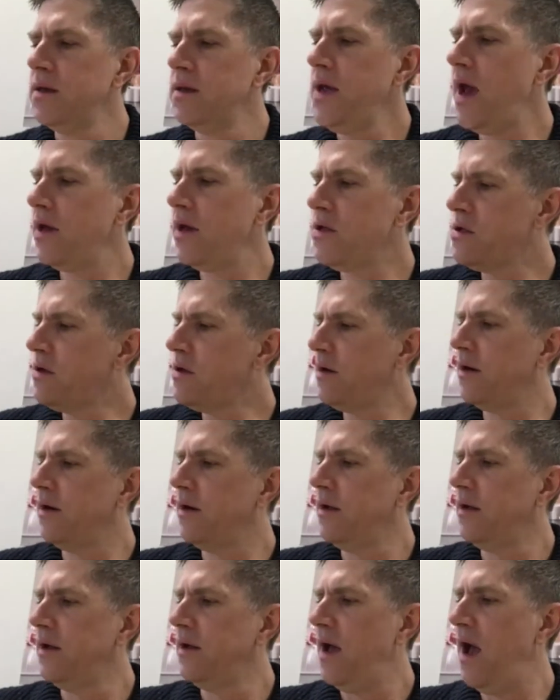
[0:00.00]
Yeah,
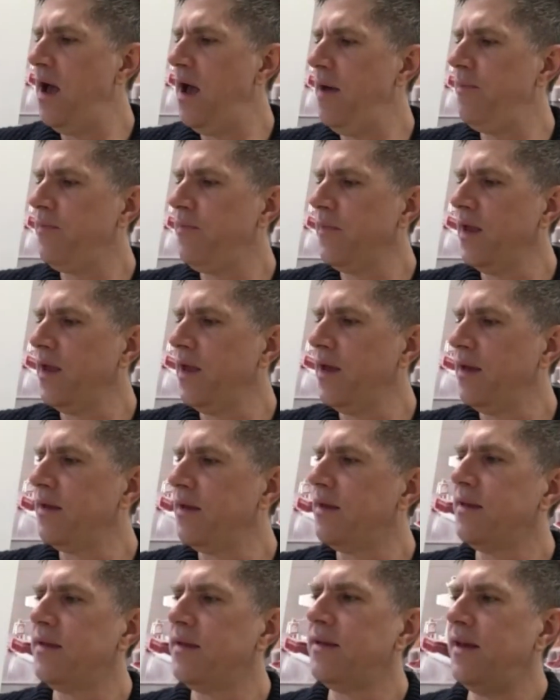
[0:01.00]
sure. I
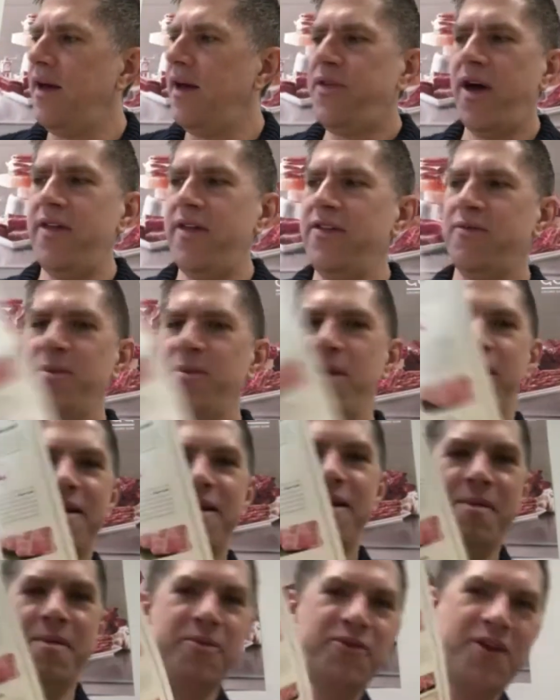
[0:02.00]
thought this might
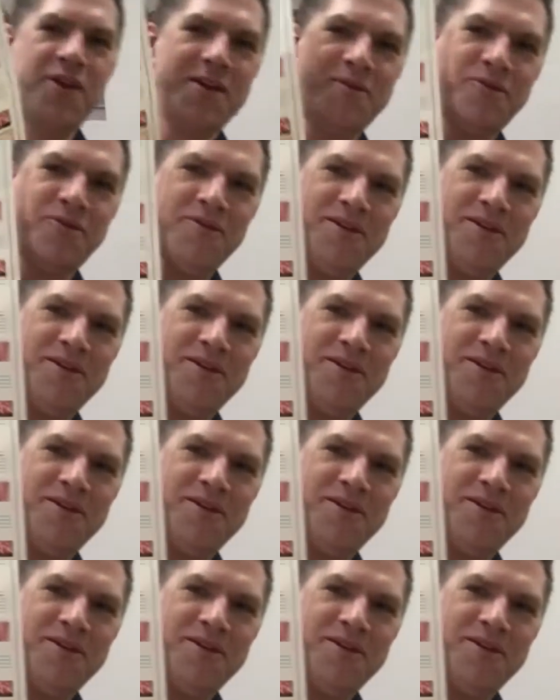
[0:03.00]
come up. So